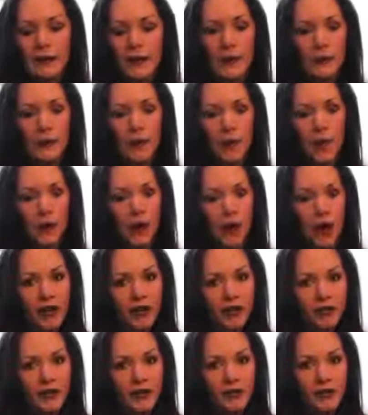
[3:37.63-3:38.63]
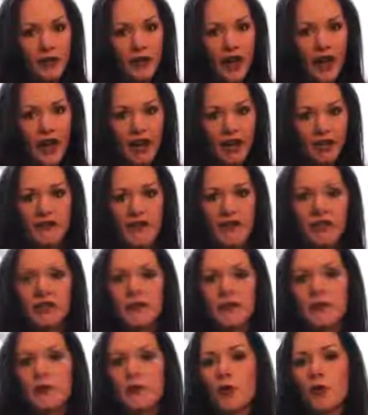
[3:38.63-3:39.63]
The more particles we have,
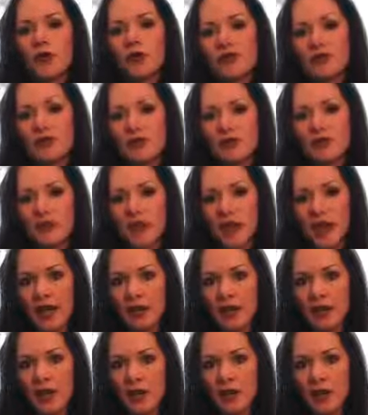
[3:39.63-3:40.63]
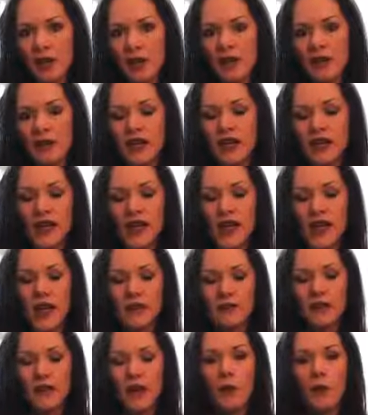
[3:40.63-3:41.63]
the more disease we end up with.
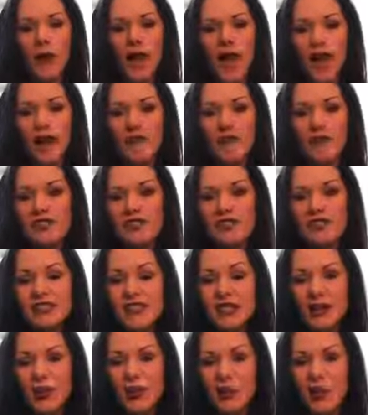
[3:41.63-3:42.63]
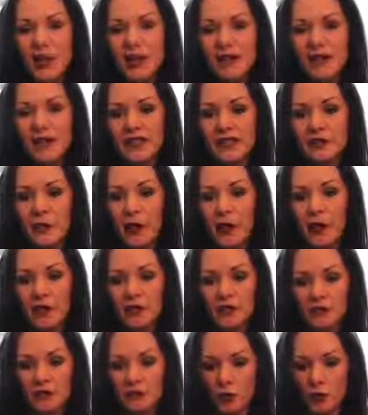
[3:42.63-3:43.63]
Now, every single one of these
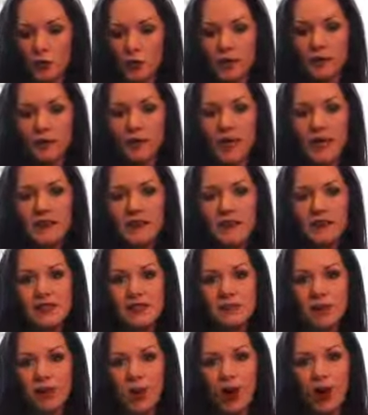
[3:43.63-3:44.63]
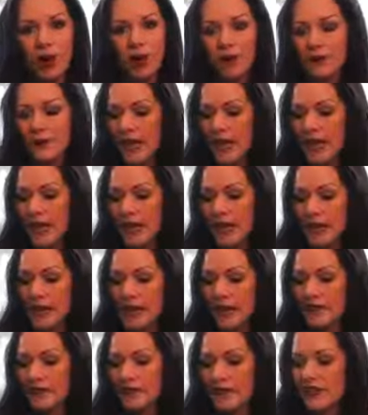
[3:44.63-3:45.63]
particles, both the big and the small,
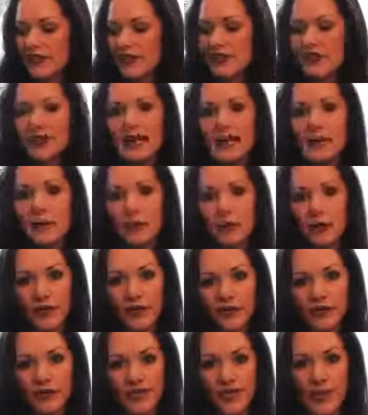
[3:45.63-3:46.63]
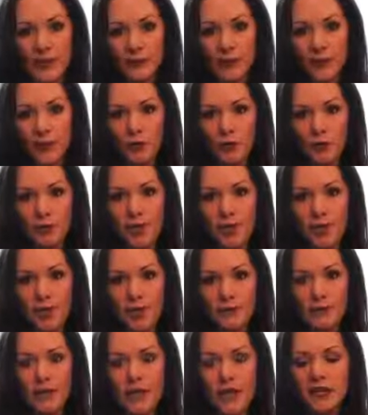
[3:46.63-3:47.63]
get this label, this
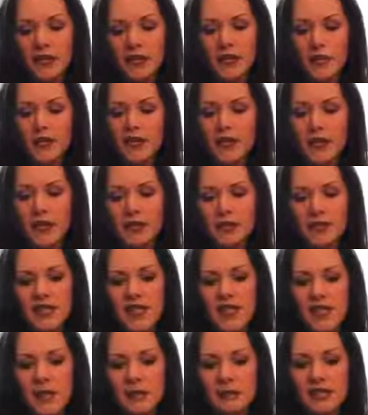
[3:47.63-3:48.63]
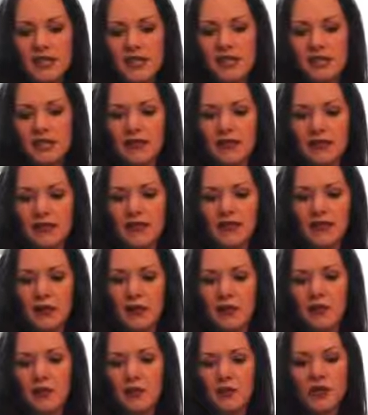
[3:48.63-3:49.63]
ApoB. So sometimes instead of
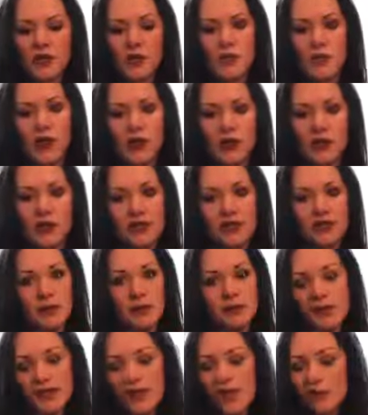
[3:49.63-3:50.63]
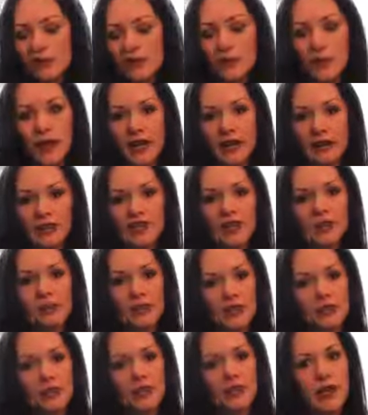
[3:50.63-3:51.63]
measuring the particles themselves, we actually
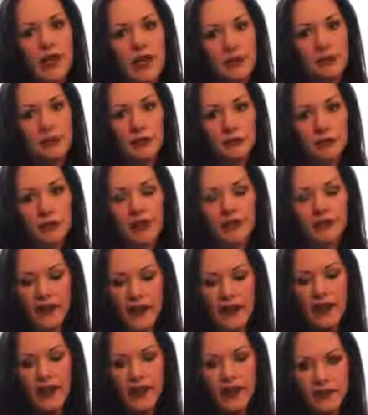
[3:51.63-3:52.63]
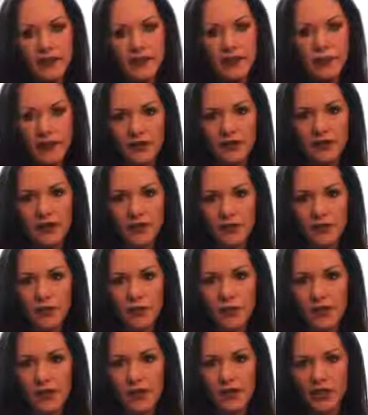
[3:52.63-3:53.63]
measure an ApoB, and that also gives us a
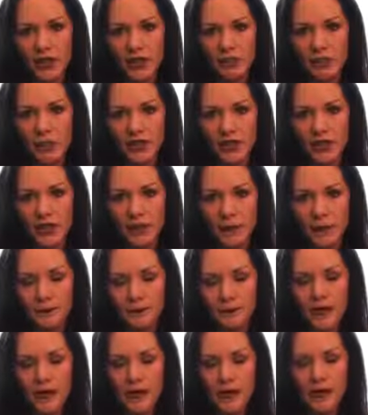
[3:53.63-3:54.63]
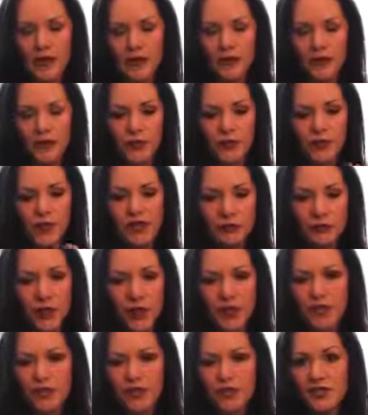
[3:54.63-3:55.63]
really good window. So this
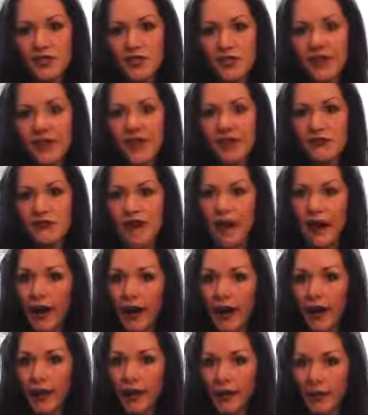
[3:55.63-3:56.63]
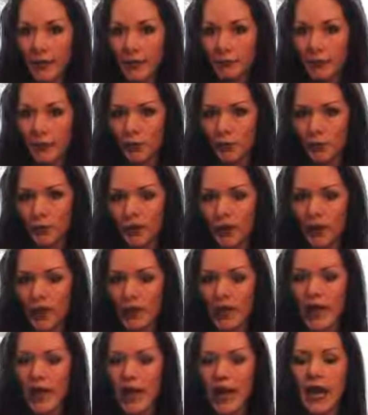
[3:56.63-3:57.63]
patient's going to have a high
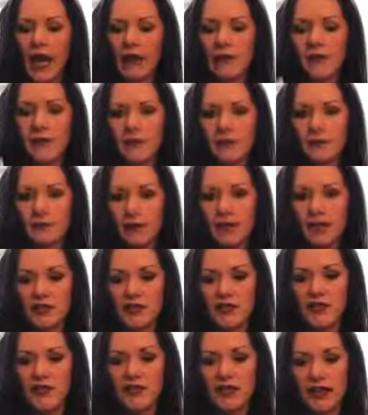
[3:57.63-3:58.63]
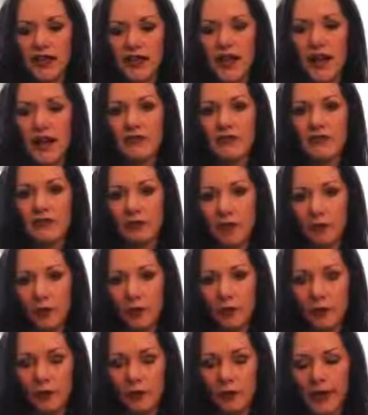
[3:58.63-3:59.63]
ApoB, and this patient's going to have a
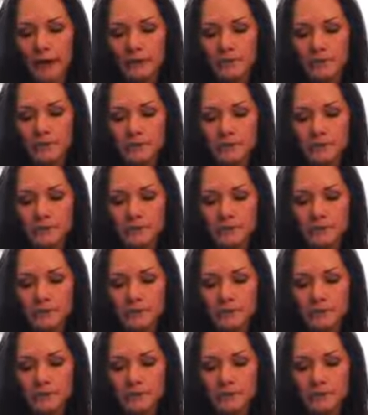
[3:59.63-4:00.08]
normal one.